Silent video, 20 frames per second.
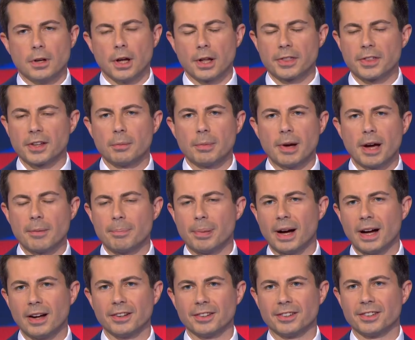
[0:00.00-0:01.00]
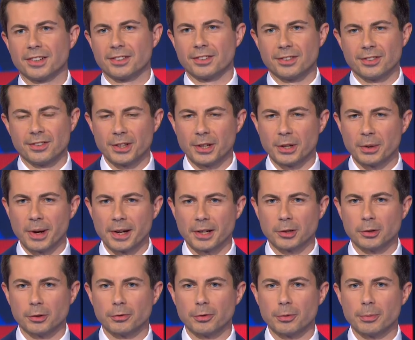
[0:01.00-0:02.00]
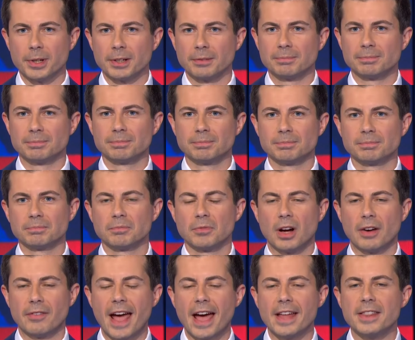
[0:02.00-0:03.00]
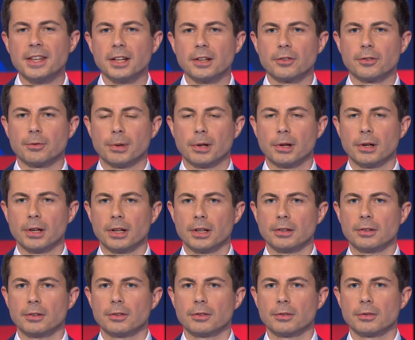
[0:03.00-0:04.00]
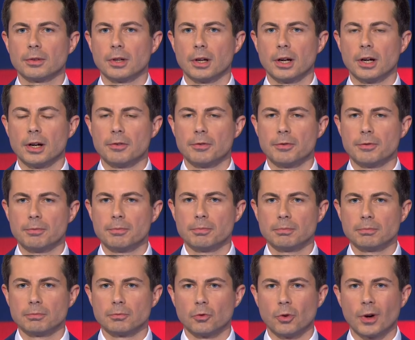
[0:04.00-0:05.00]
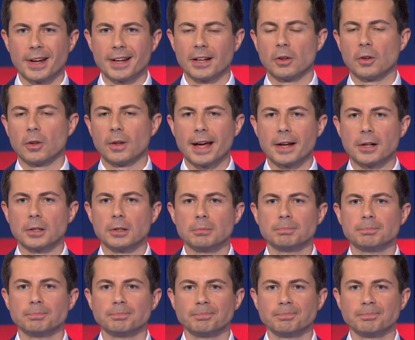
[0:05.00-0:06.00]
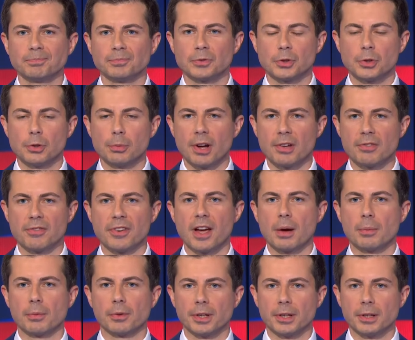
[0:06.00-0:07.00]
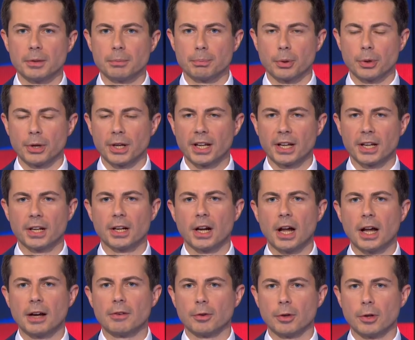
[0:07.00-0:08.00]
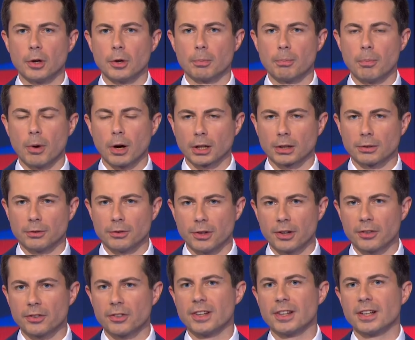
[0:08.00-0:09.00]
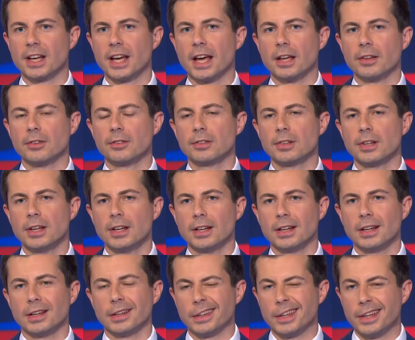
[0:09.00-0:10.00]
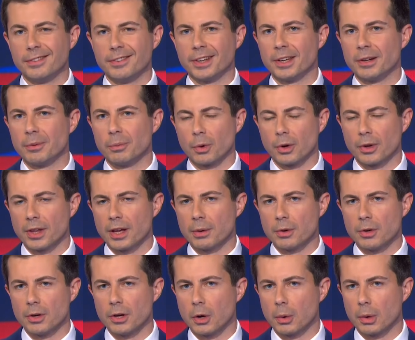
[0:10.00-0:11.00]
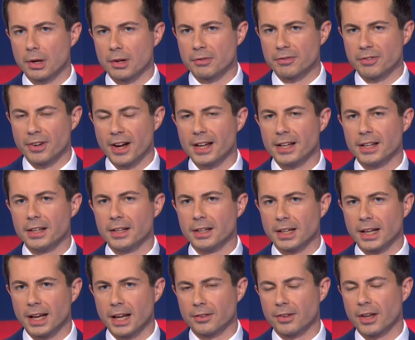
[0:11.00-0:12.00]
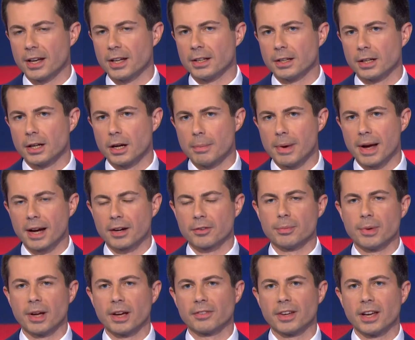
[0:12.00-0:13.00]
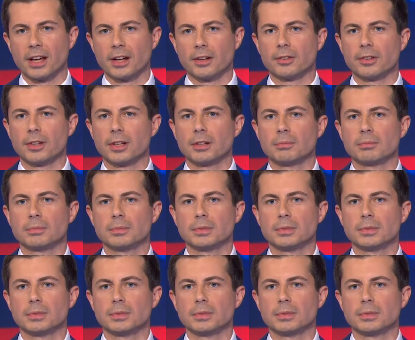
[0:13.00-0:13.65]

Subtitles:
Nothing about politics is theoretical for me. I've had the experience of writing a letter to my family, putting it in an envelope marked just in case, and leaving it where they would know where to find it in case I didn't come back from Afghanistan.